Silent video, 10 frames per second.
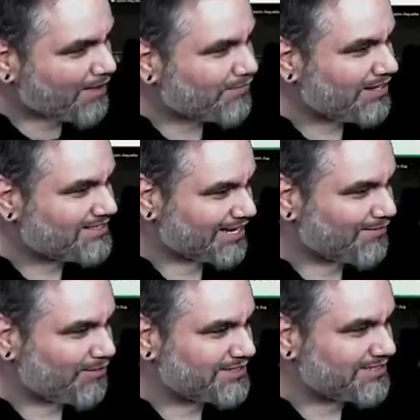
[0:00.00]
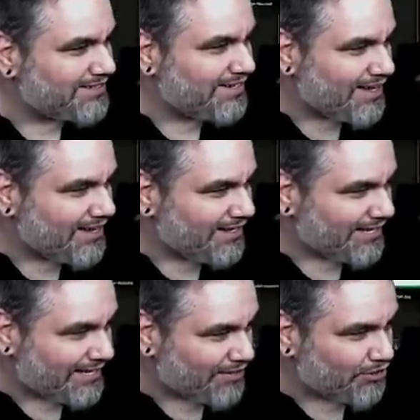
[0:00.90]
after they, they Dead of Wintered and,
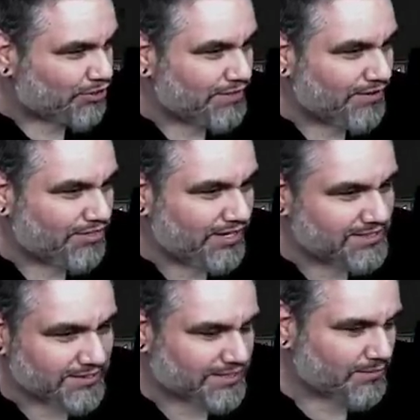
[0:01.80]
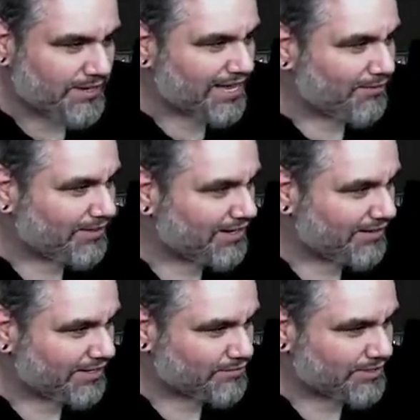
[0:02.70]
like, killed three of our things. I was like, we can't win
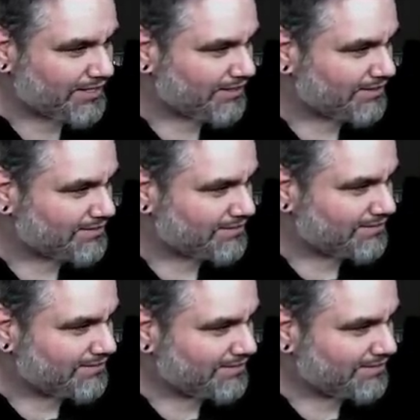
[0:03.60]
now. That's ridiculous.